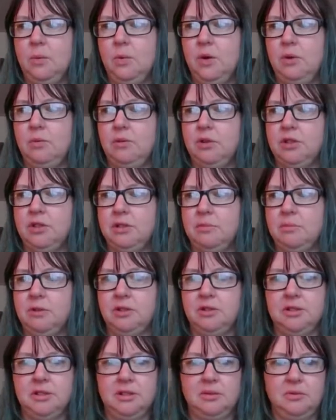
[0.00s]
we were
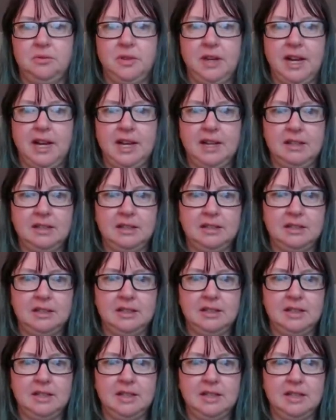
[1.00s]
supposed to
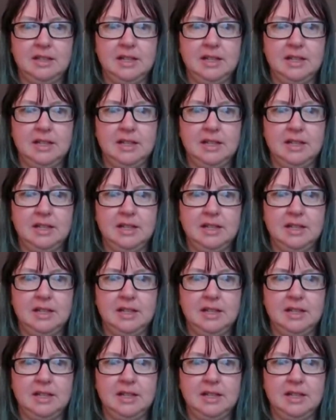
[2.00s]
fast.